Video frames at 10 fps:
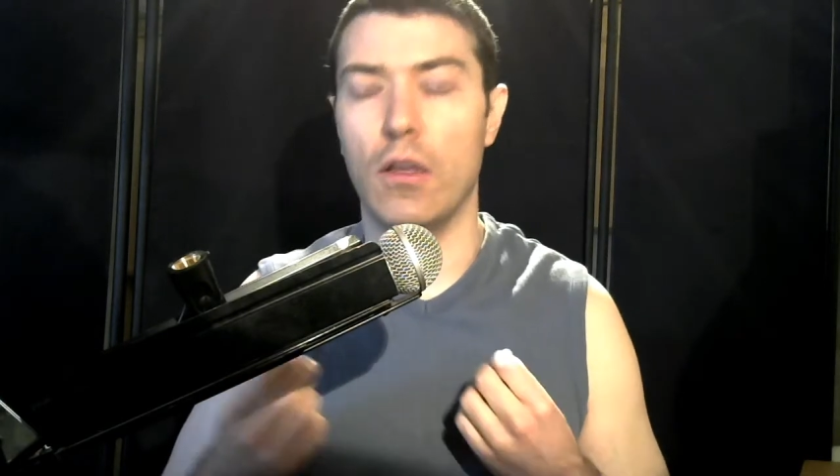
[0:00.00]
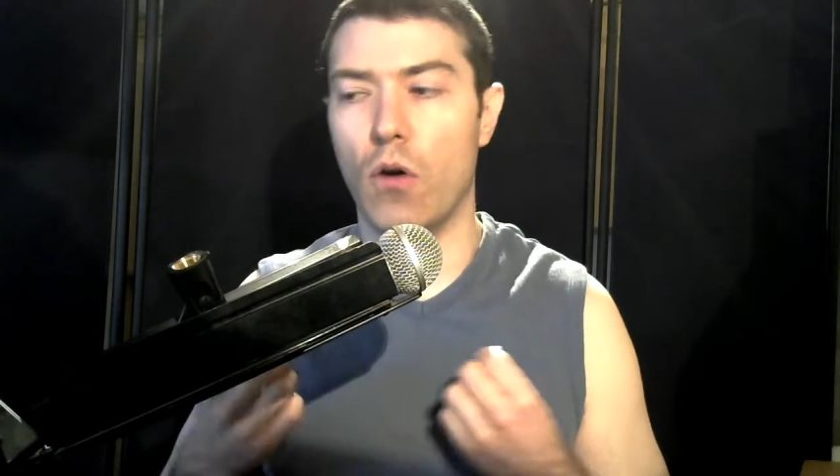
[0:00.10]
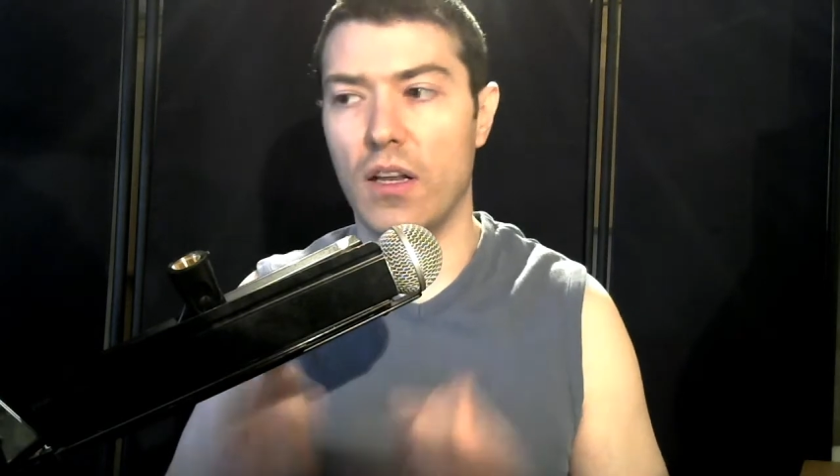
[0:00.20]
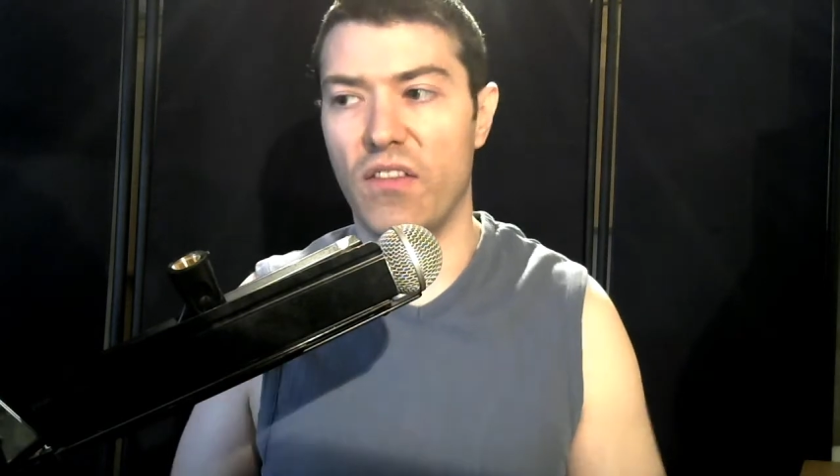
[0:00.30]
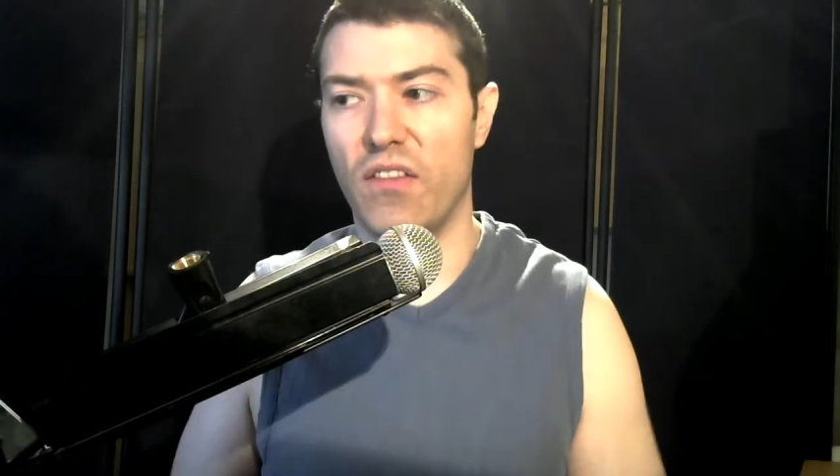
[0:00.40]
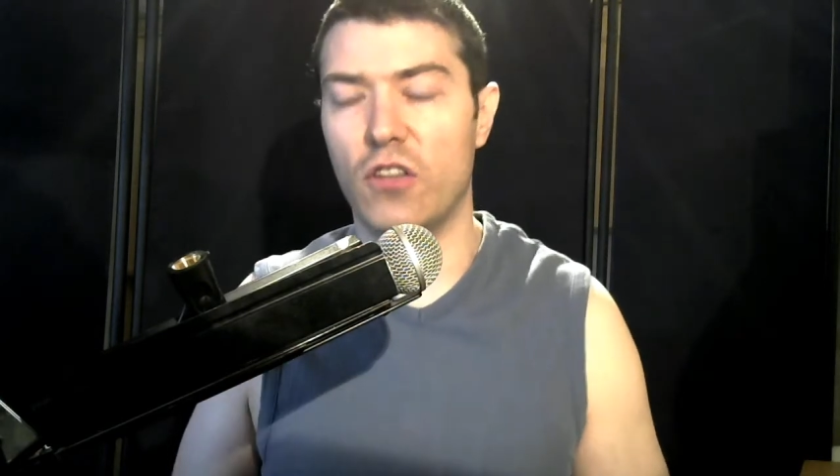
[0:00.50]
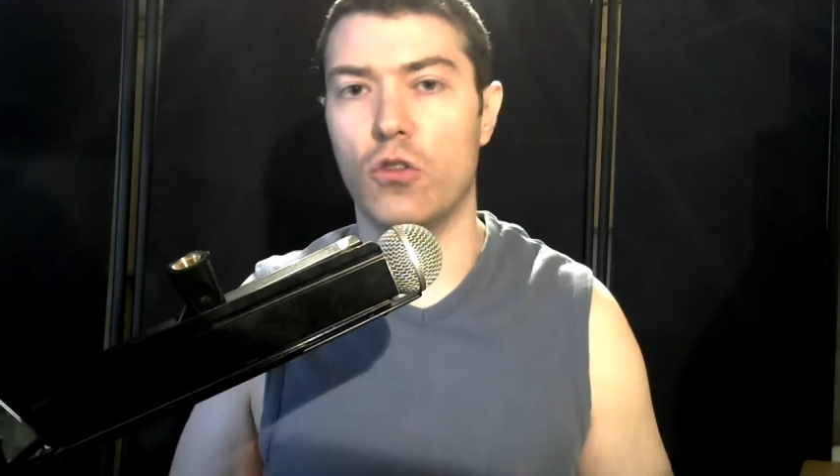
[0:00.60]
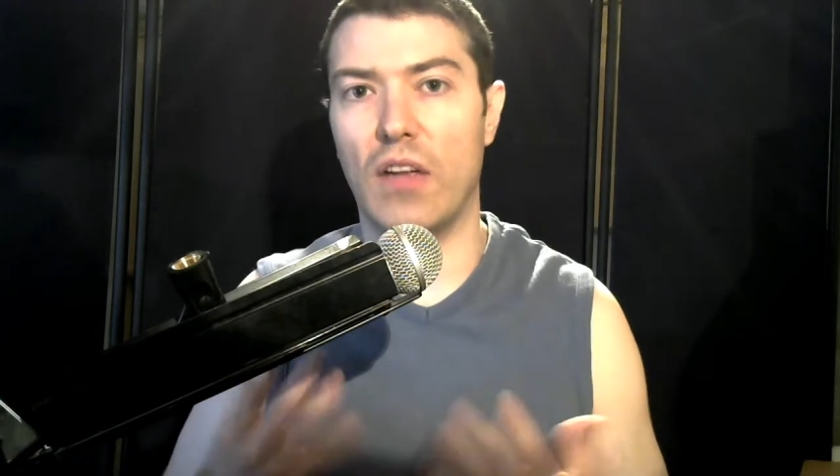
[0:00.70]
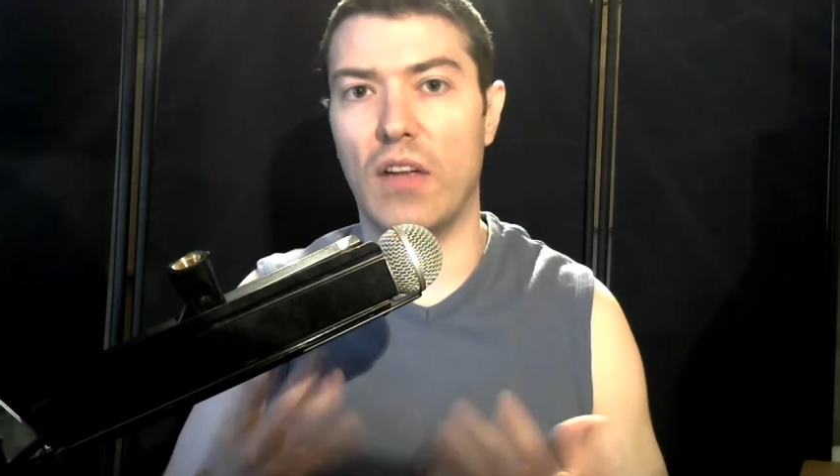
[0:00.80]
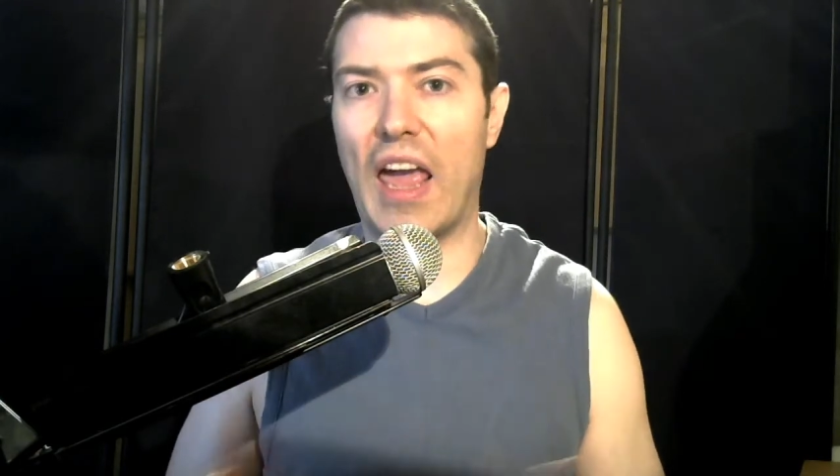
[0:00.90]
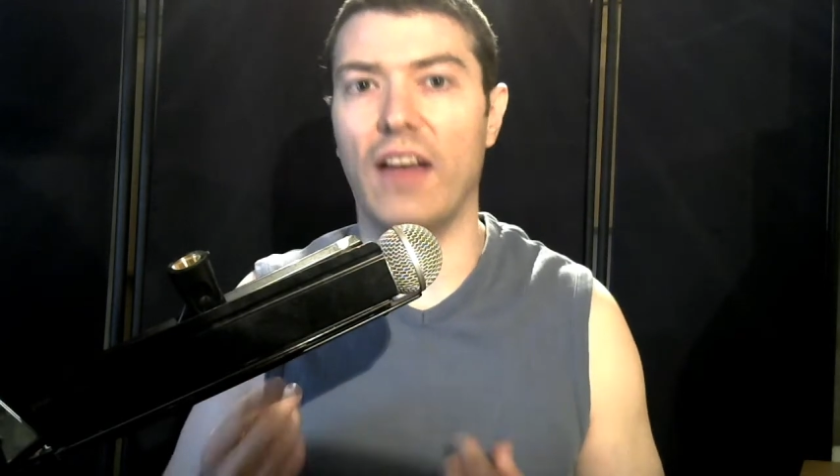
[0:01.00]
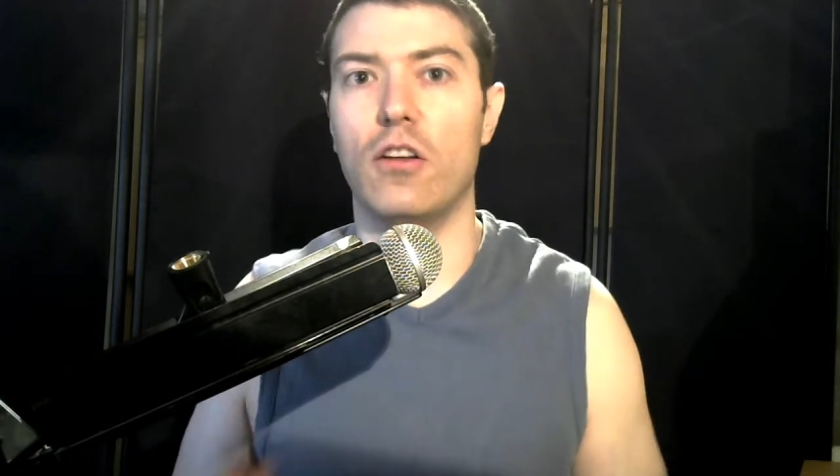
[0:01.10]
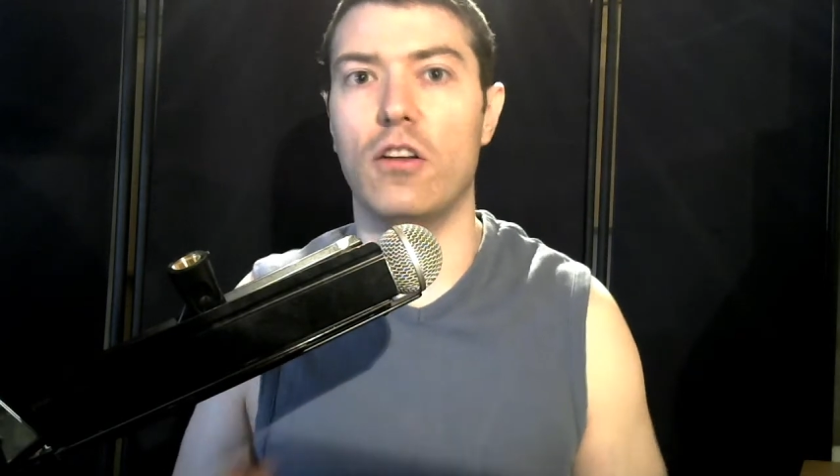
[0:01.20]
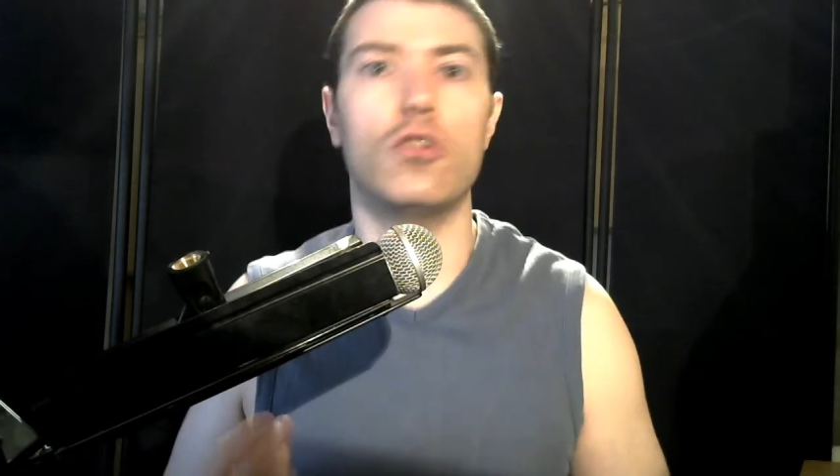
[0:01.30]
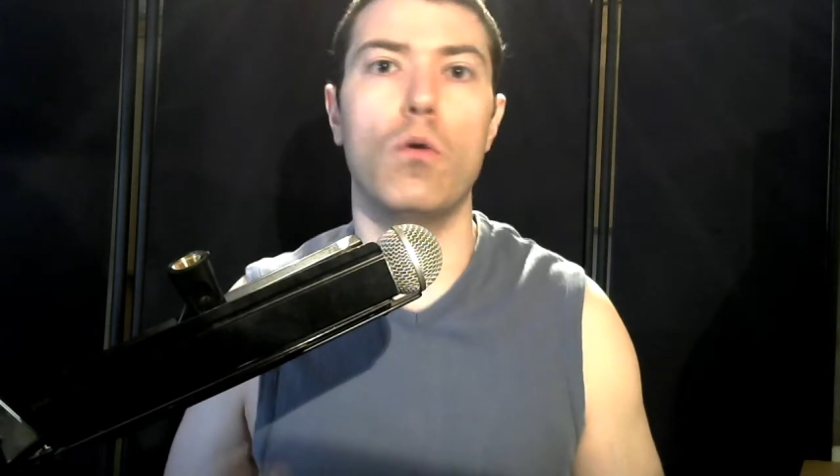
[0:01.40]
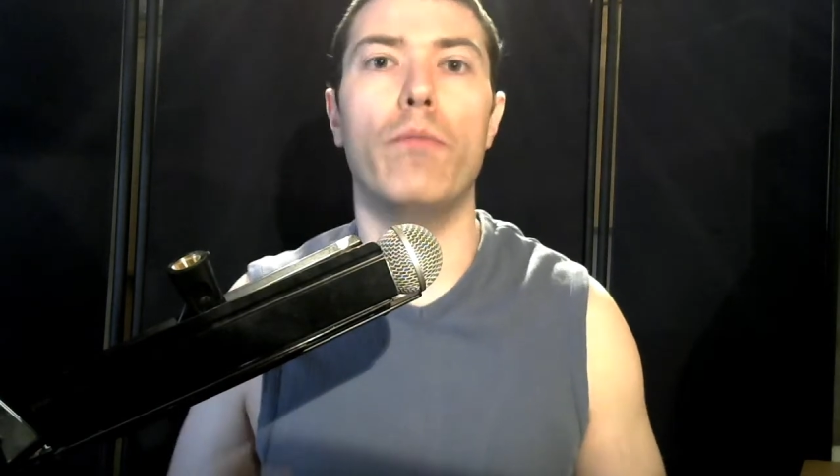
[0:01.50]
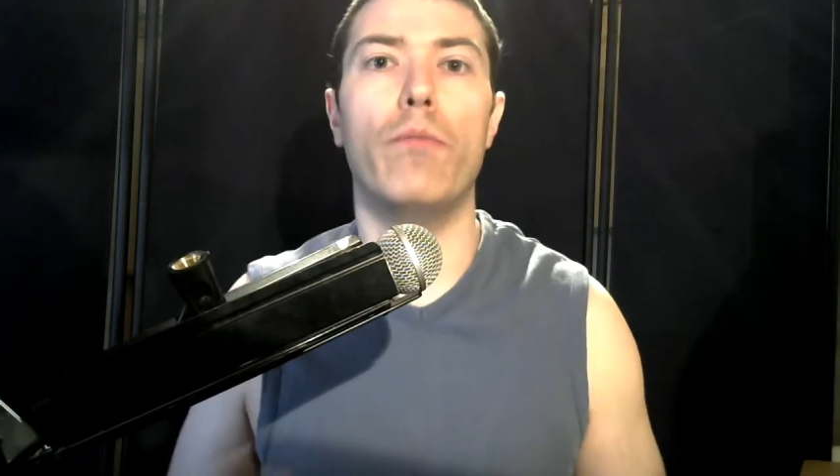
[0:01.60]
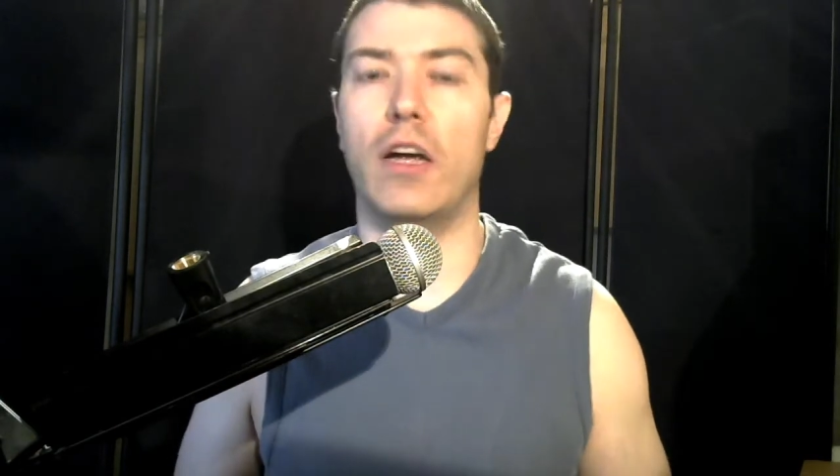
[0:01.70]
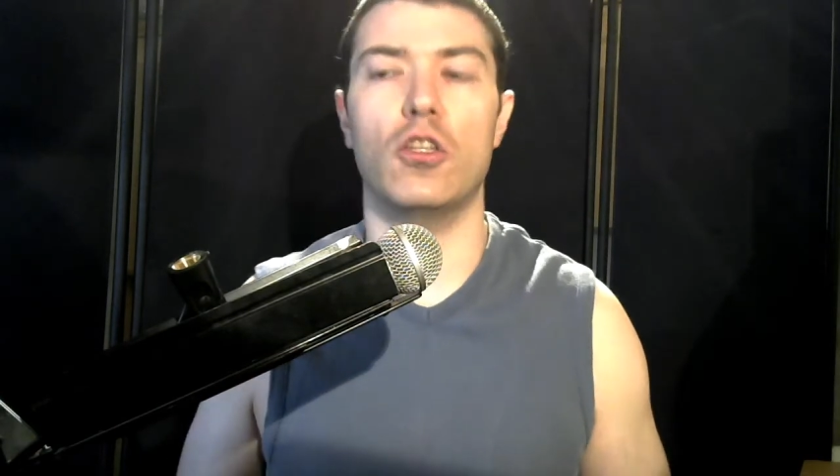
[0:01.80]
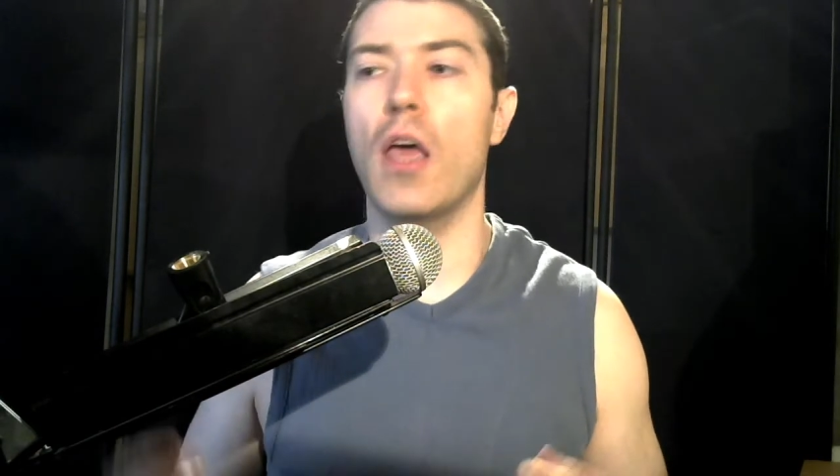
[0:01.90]
individual cannot do
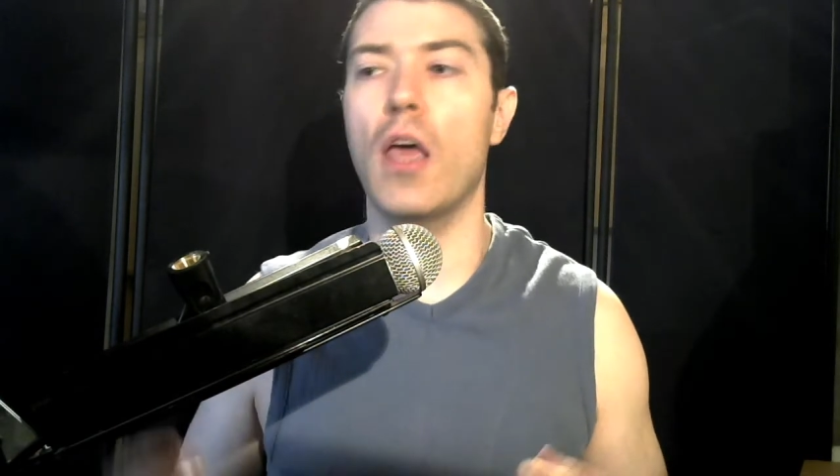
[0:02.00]
much.